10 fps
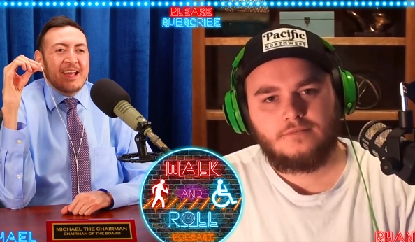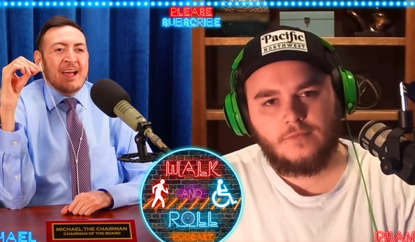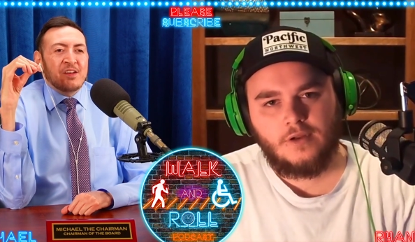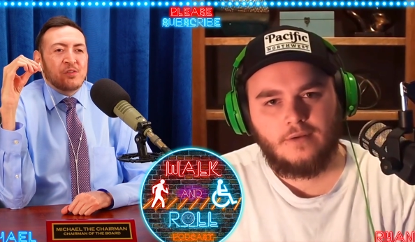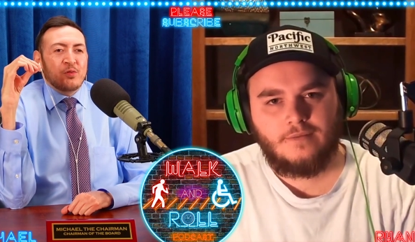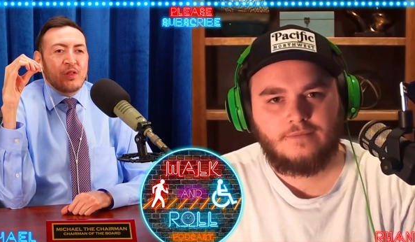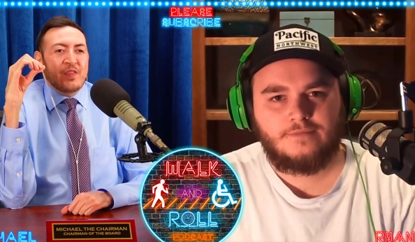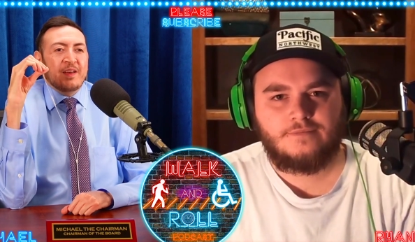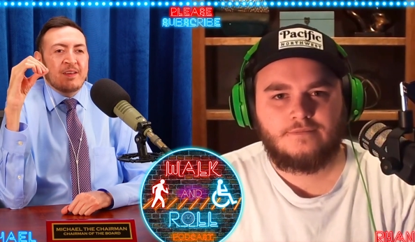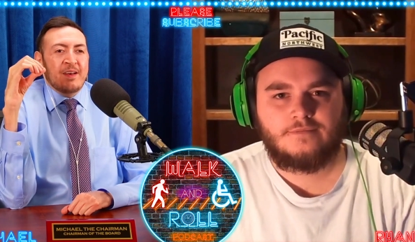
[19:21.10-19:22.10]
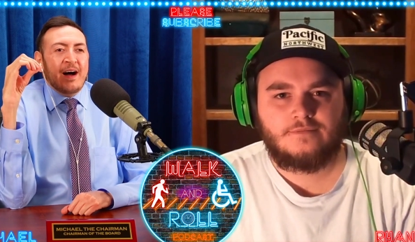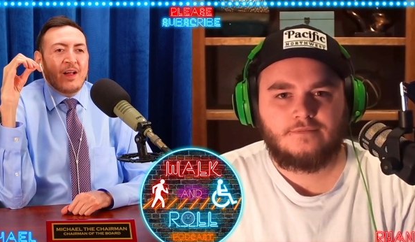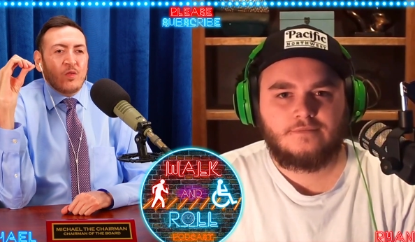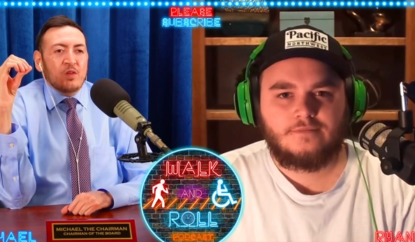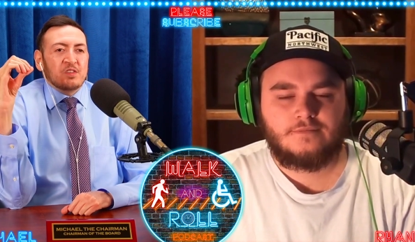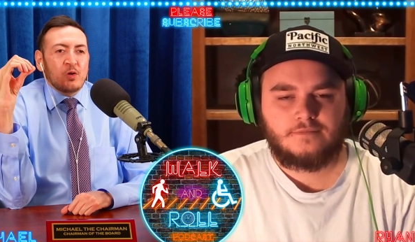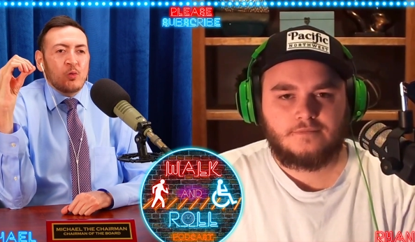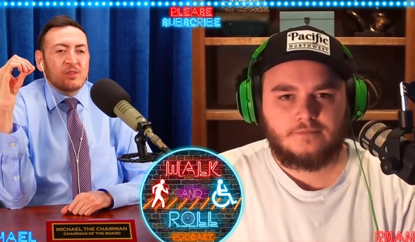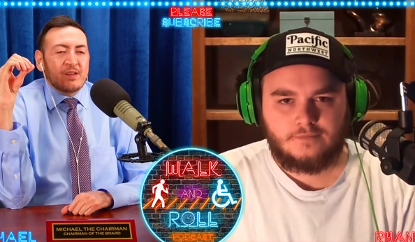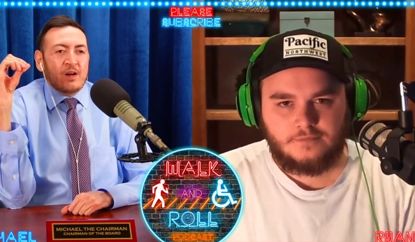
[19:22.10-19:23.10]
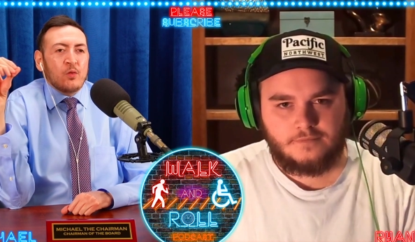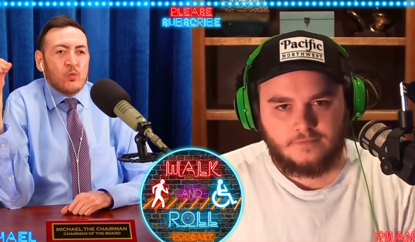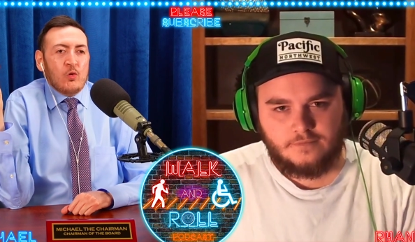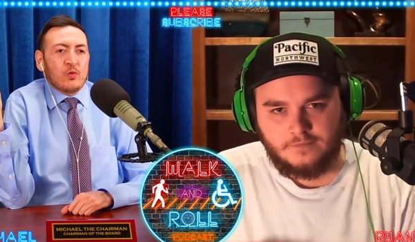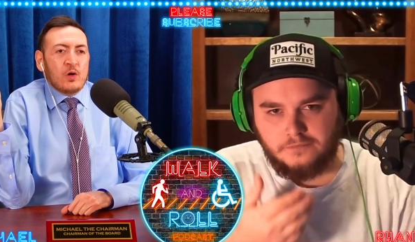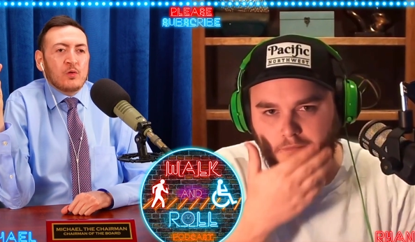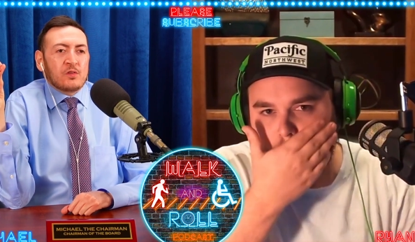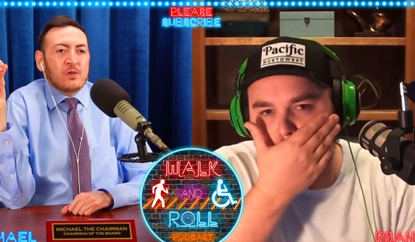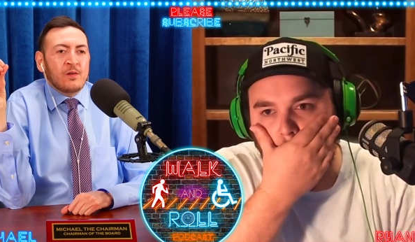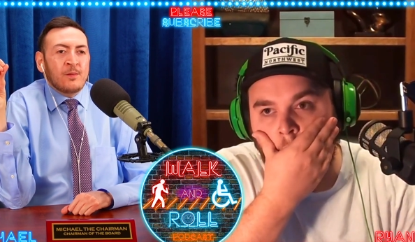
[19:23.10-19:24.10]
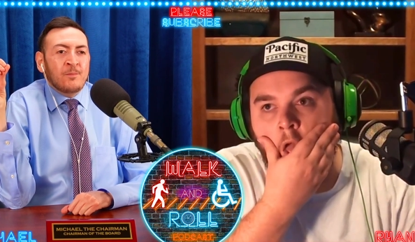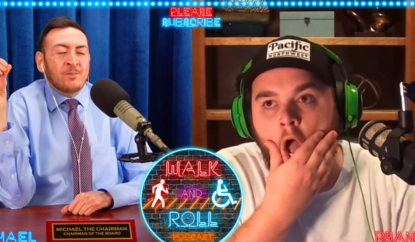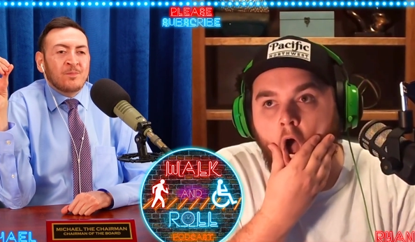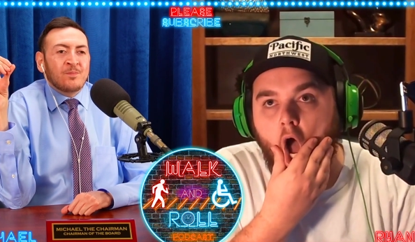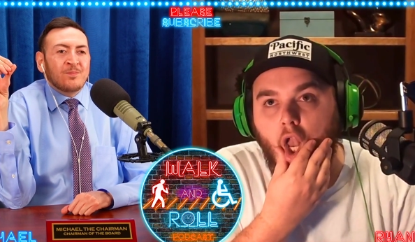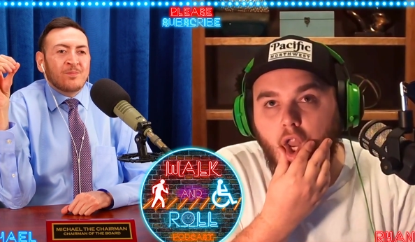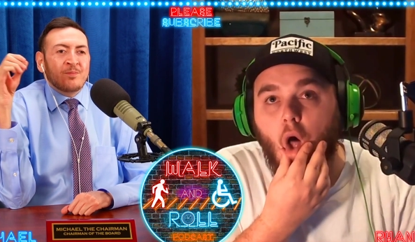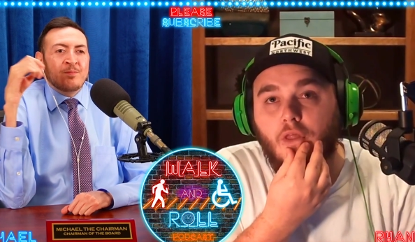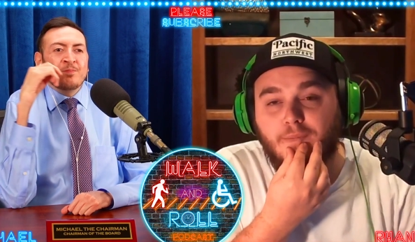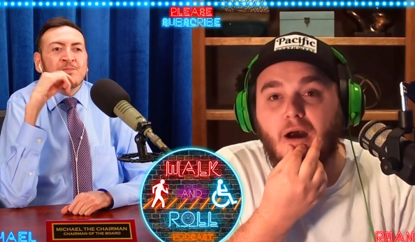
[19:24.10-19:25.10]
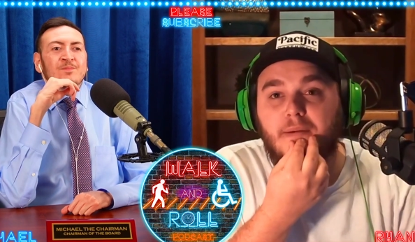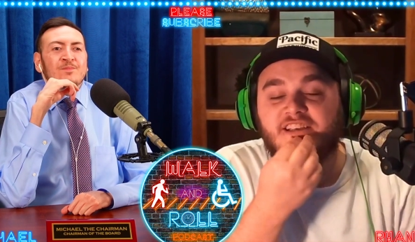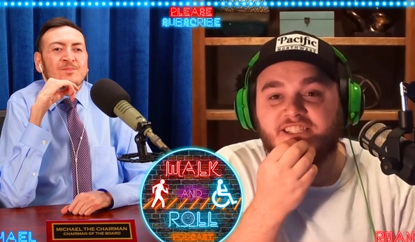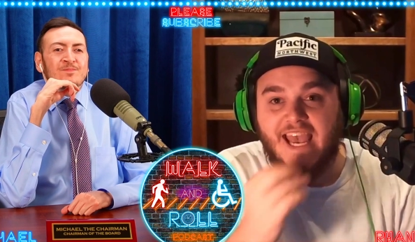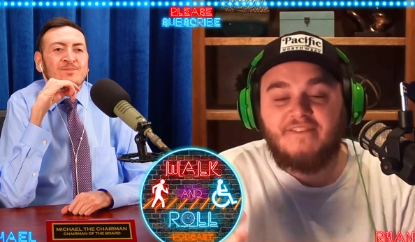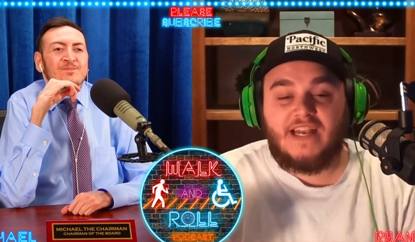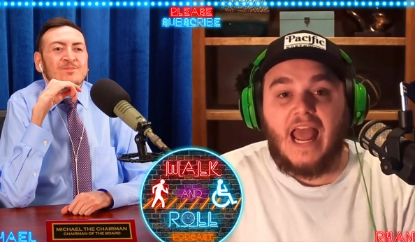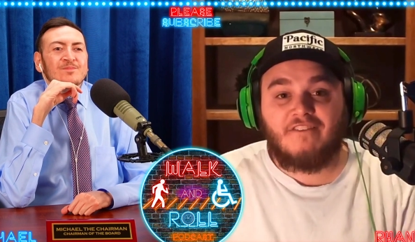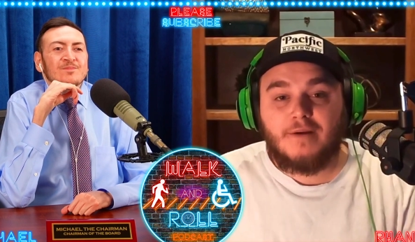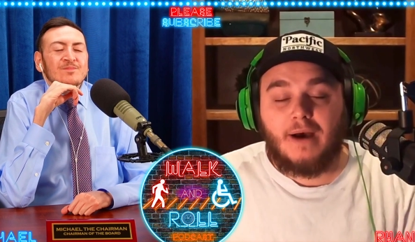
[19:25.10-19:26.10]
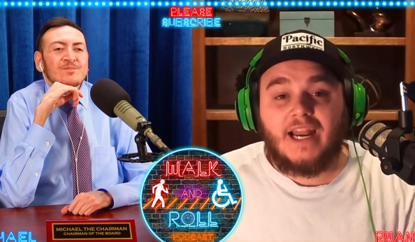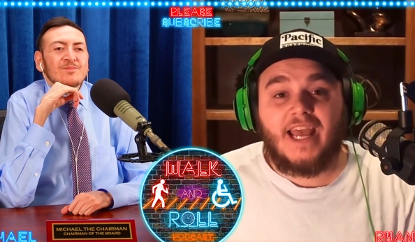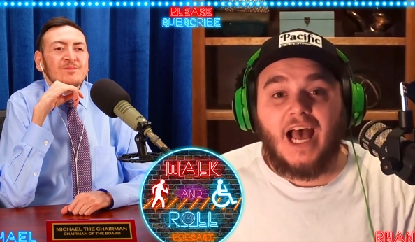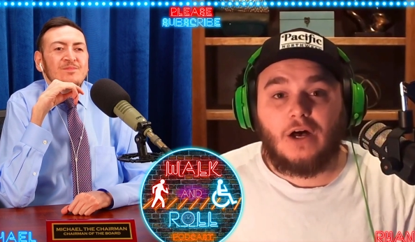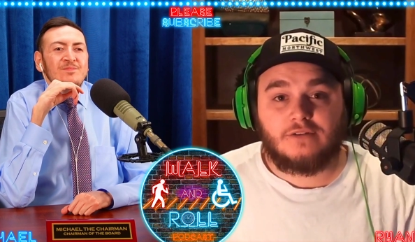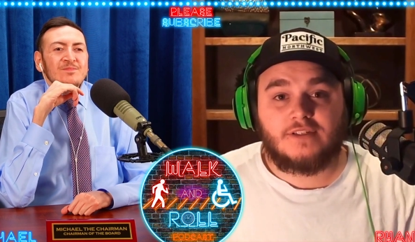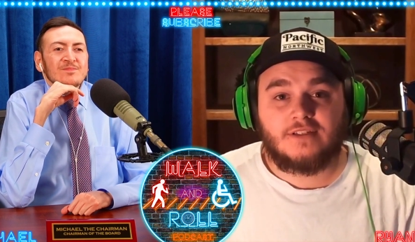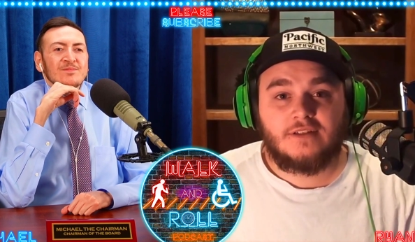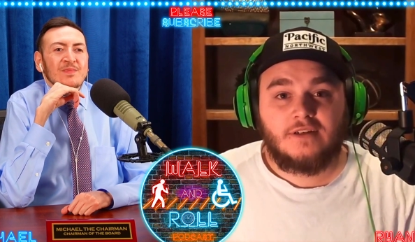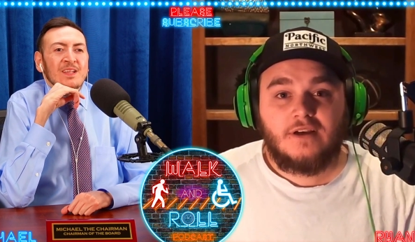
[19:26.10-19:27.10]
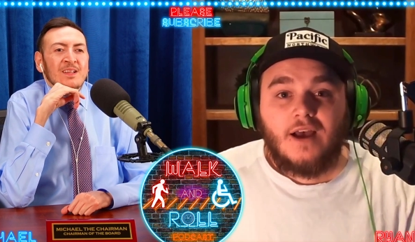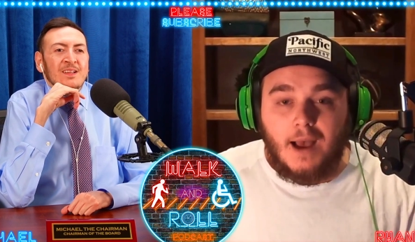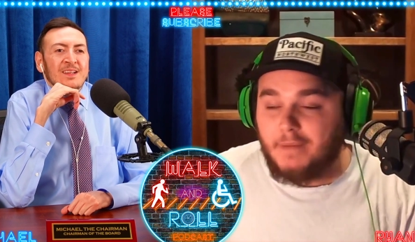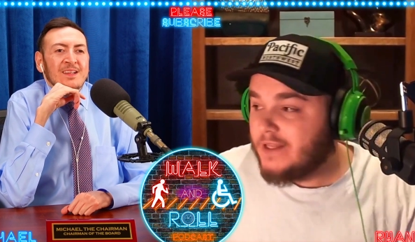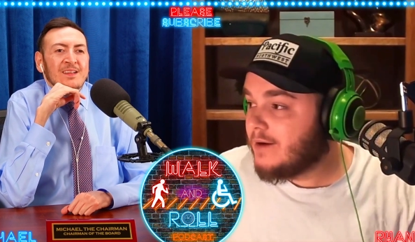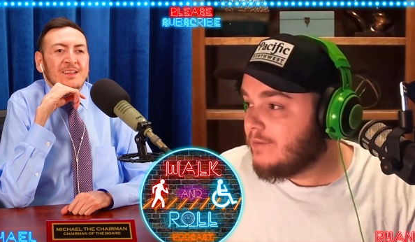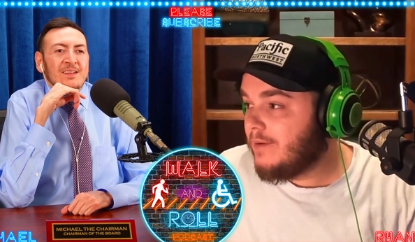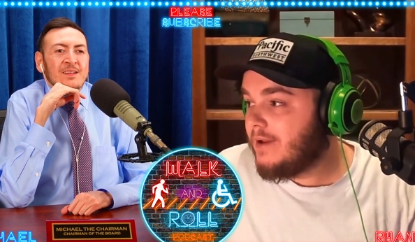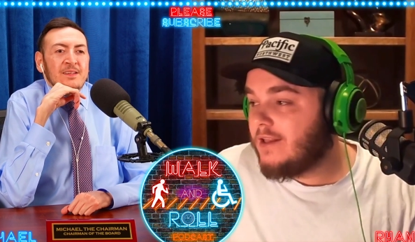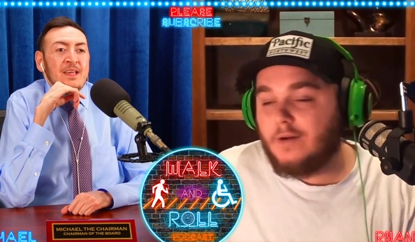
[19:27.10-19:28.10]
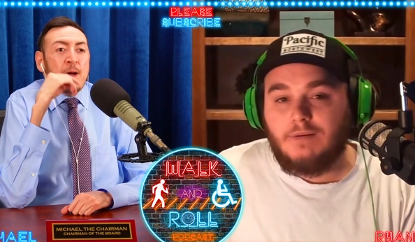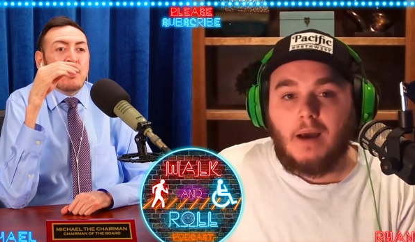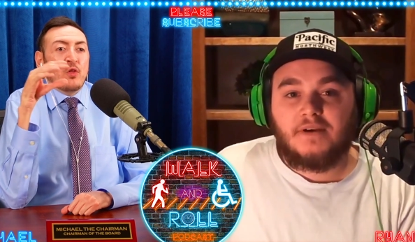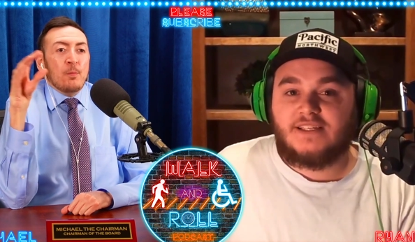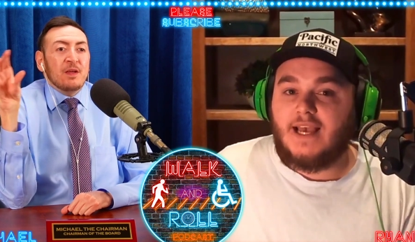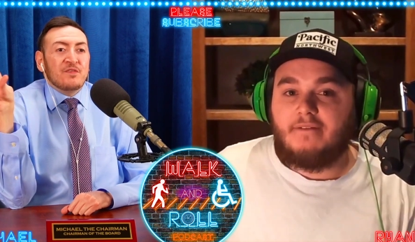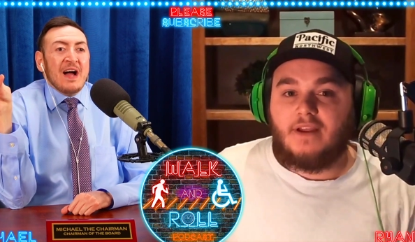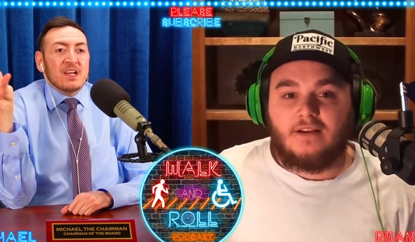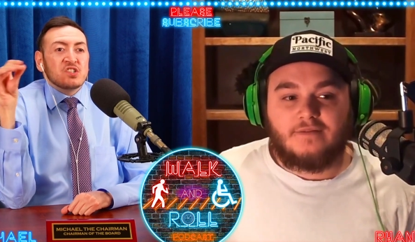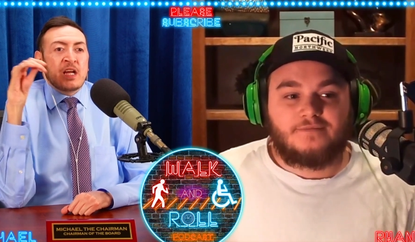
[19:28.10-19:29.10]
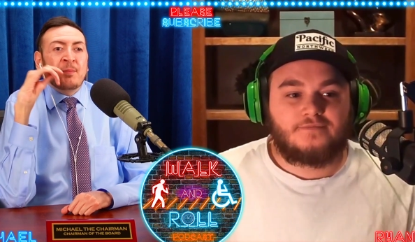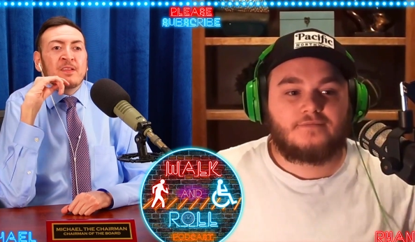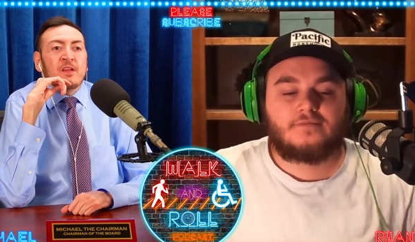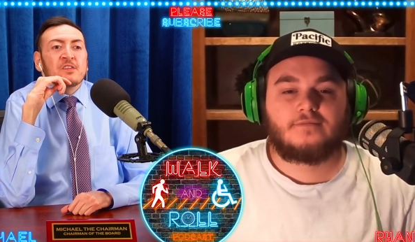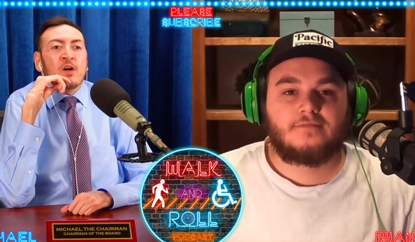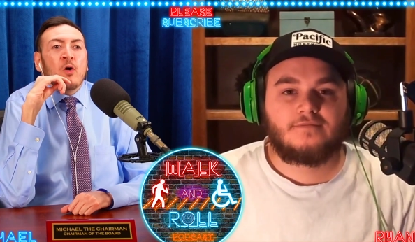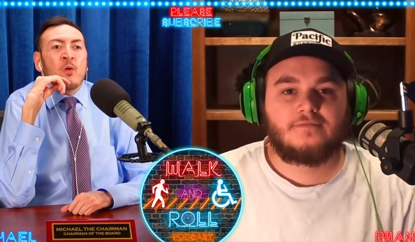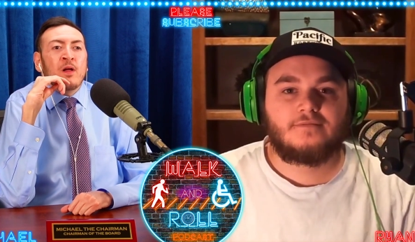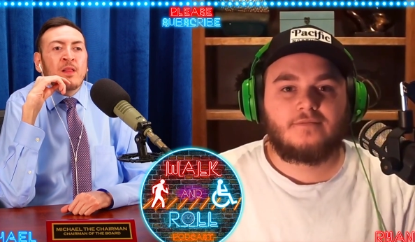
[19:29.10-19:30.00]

Speaker 1: canceled if they deny Lizzo to get on the roller coaster?
Speaker 2: No, they're probably saving everybody else. I mean, they're. I mean,
Speaker 1: they're yeah, probably but they'll be saving... fat shaming Lizzo.